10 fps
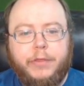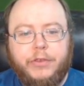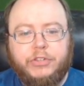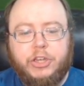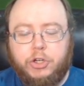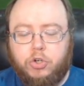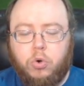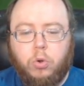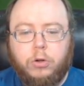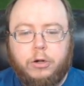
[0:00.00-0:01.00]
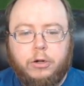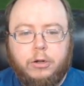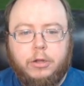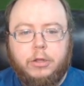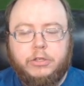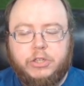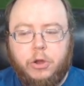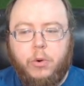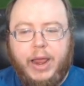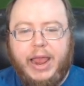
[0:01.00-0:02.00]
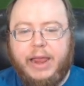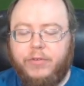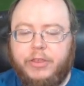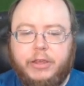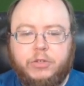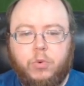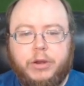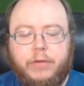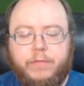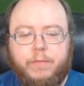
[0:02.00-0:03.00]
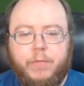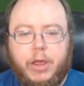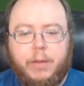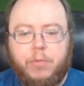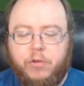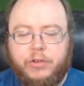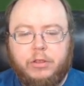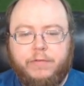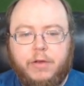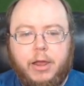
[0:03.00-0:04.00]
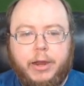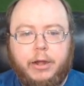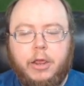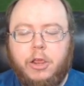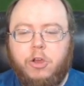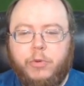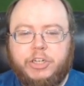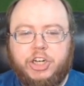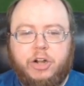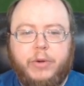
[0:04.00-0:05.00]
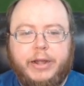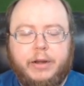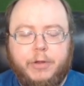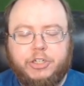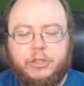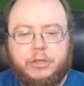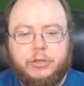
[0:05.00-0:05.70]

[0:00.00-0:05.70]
this controller. So everything is working perfectly fine. We generated a bunch of the